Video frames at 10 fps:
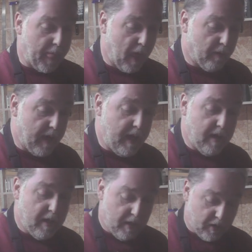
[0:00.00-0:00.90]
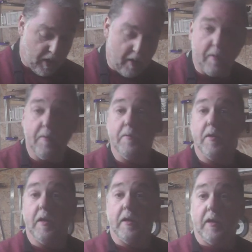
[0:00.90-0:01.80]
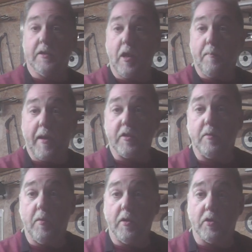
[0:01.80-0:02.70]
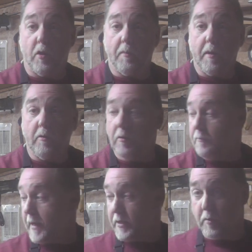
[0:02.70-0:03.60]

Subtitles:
Okay, so let's go back to the workshop, or back to